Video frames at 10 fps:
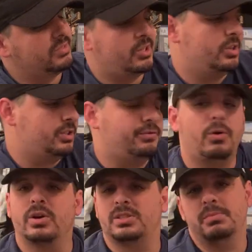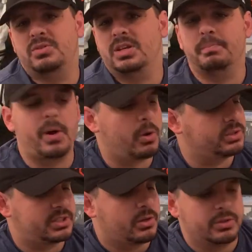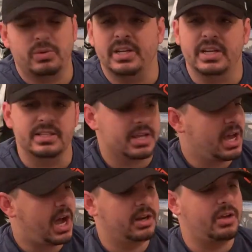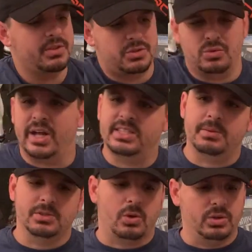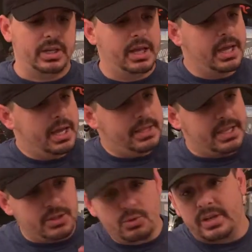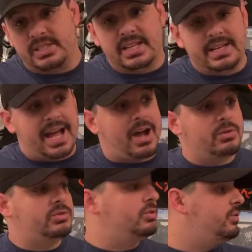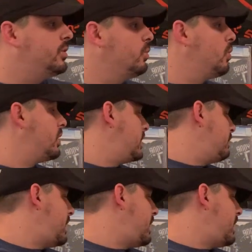it's a 4. It's a museum pose. It's always what it is. I love the 2 lightsabers holding. They do extend out, so if you're worried